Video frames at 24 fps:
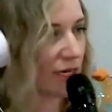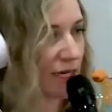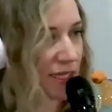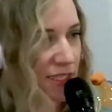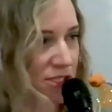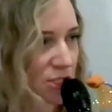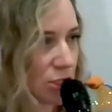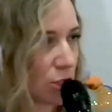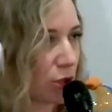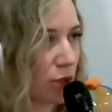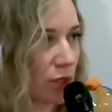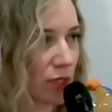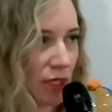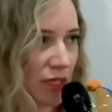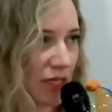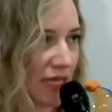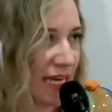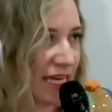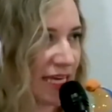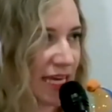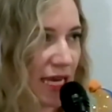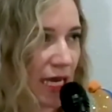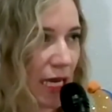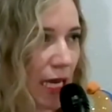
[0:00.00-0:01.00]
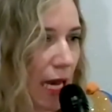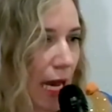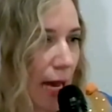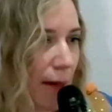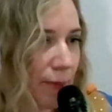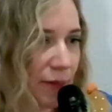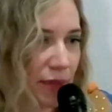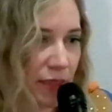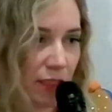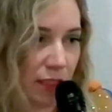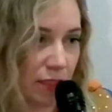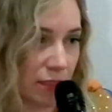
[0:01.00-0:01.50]
you guys doing? That can't
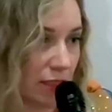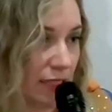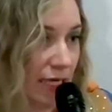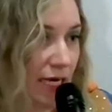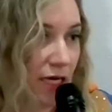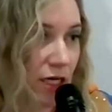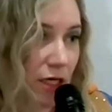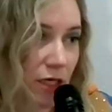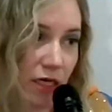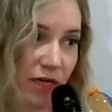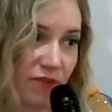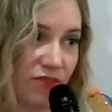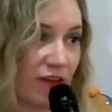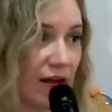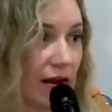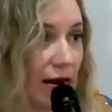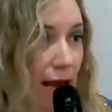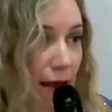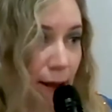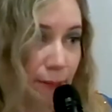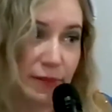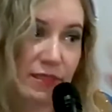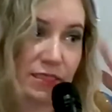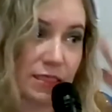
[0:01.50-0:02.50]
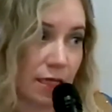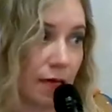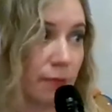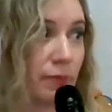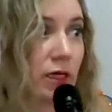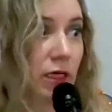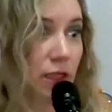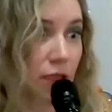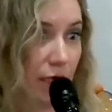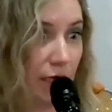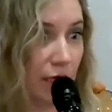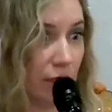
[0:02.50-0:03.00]
happen. 'Cause later, if that happens, I'm going
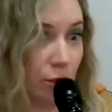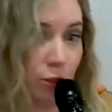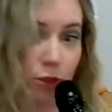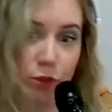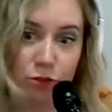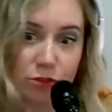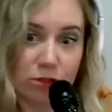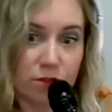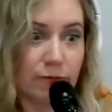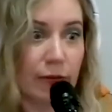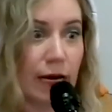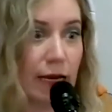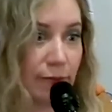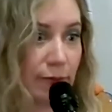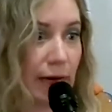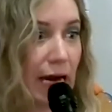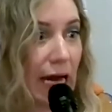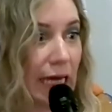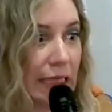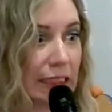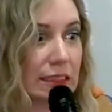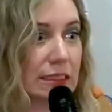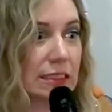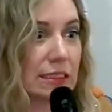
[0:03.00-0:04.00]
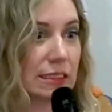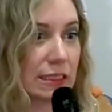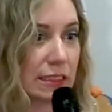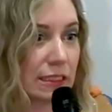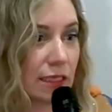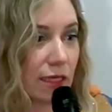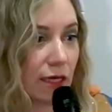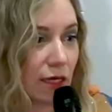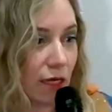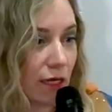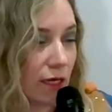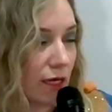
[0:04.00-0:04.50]
to like lose my mind.
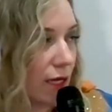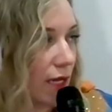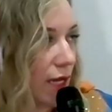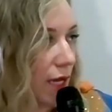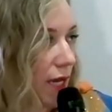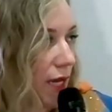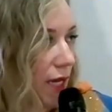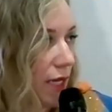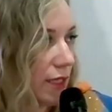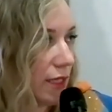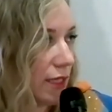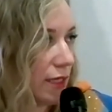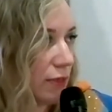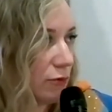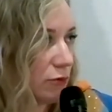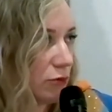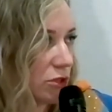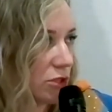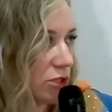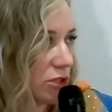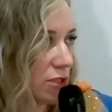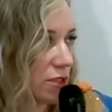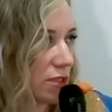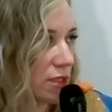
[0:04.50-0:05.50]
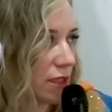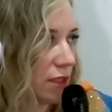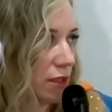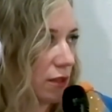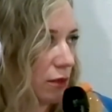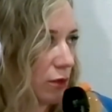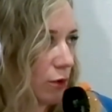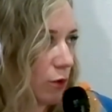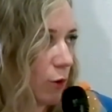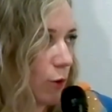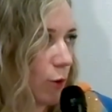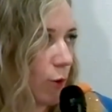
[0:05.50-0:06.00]
And then it was just like
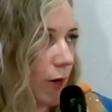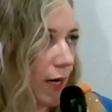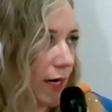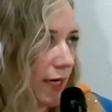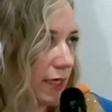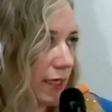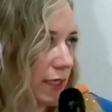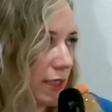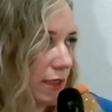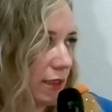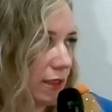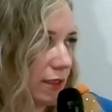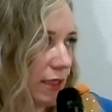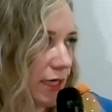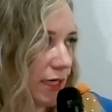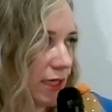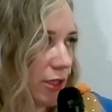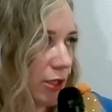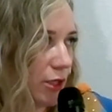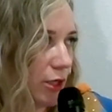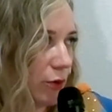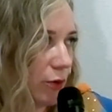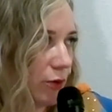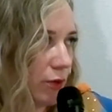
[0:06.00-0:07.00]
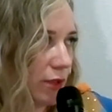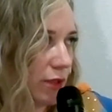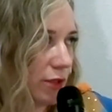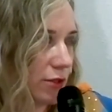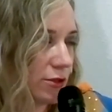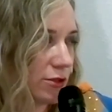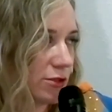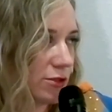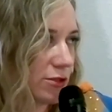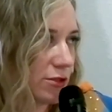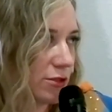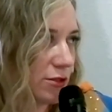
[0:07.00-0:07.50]
quiet and like no one
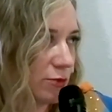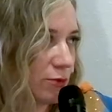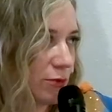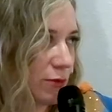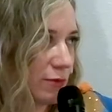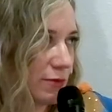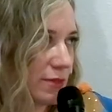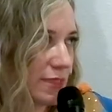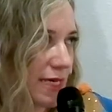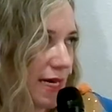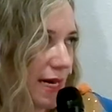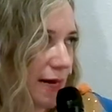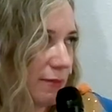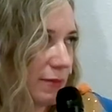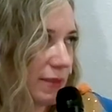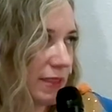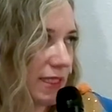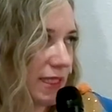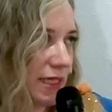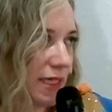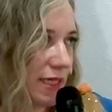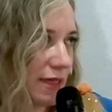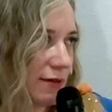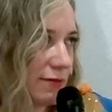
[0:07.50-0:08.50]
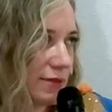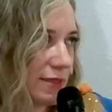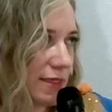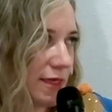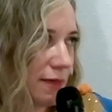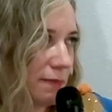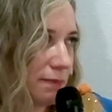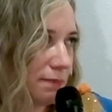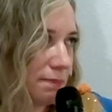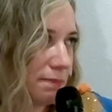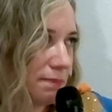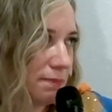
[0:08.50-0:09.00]
understood what was happening. And I was
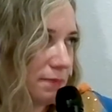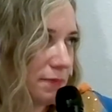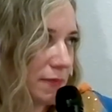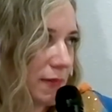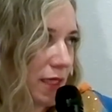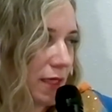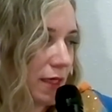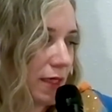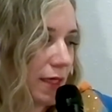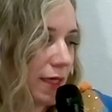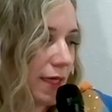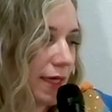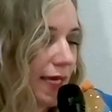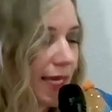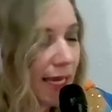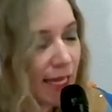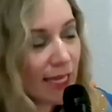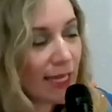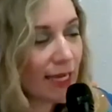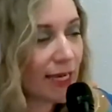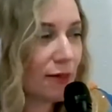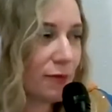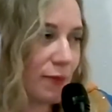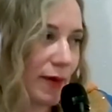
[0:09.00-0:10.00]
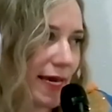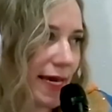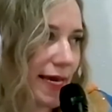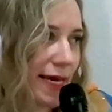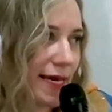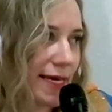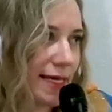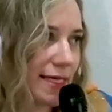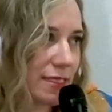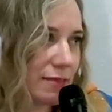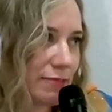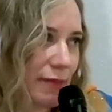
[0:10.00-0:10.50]
like,
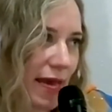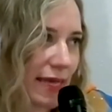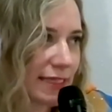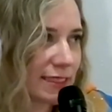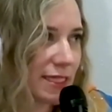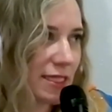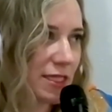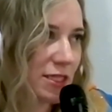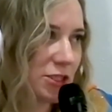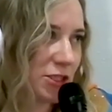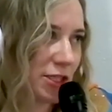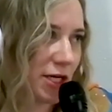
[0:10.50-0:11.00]
anyways, back to the